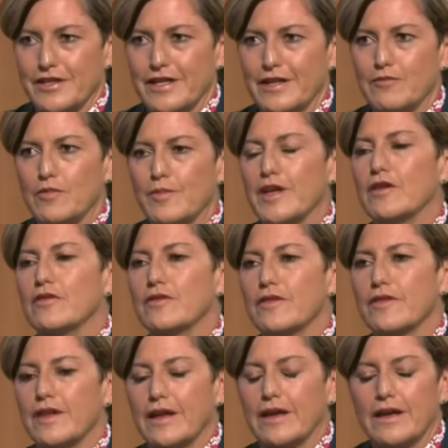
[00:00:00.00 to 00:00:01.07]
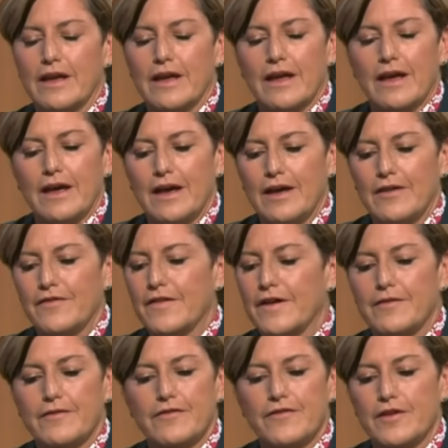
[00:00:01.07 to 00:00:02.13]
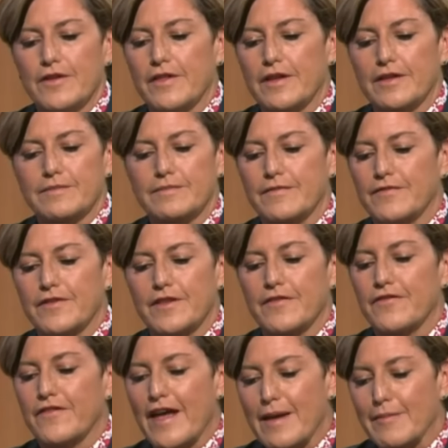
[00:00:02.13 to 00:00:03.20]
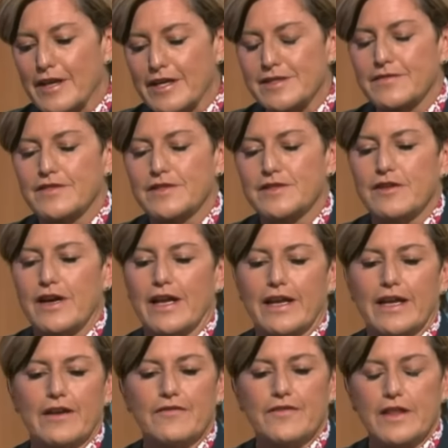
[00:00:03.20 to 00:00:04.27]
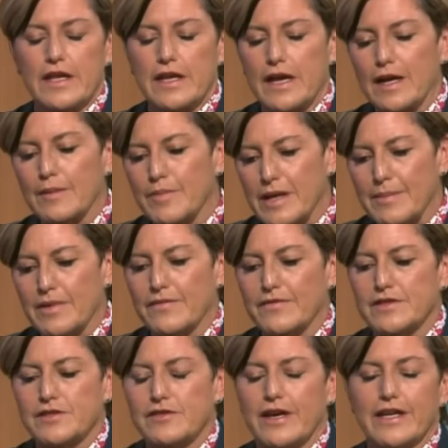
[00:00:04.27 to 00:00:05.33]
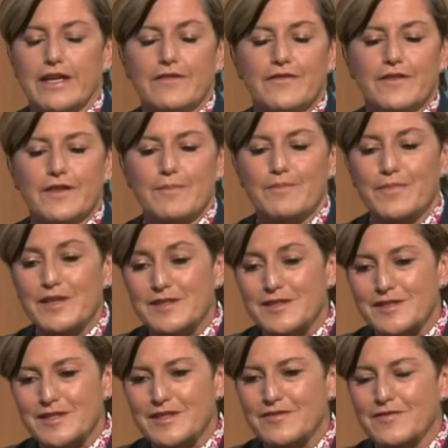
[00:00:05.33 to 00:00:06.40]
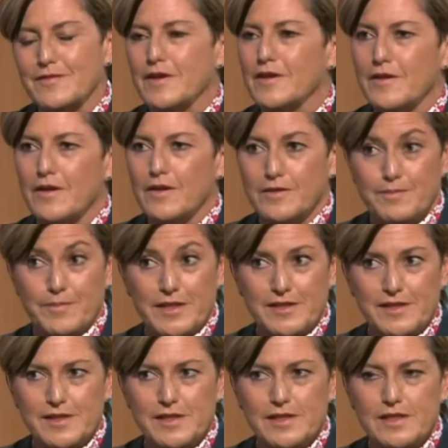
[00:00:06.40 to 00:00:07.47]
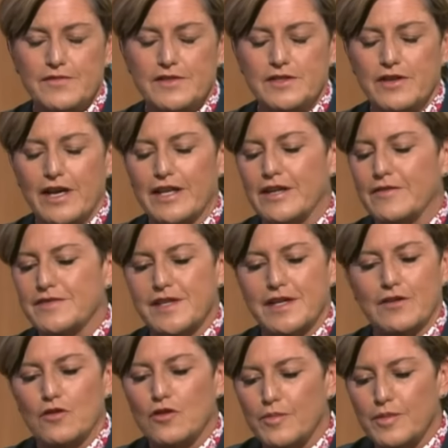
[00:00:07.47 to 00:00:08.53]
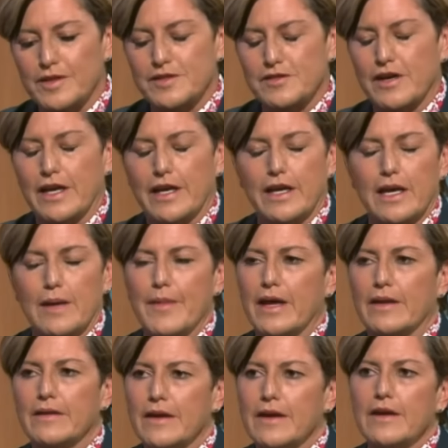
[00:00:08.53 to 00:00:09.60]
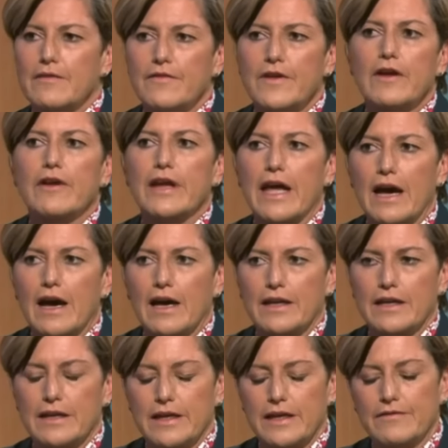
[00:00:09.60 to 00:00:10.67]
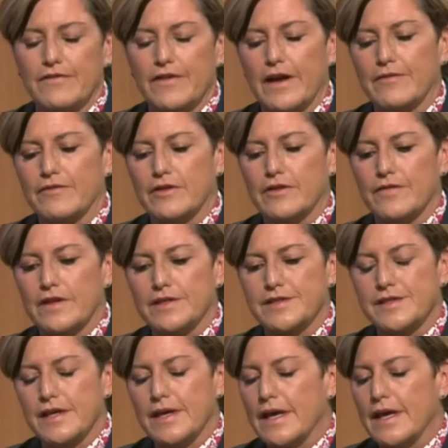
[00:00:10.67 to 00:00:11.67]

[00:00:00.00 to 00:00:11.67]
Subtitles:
It will be a good thing for the families of Australia, for the young people of Australia, for the businesses of Australia. You've seen corporate Australia come out very hard in favour of this.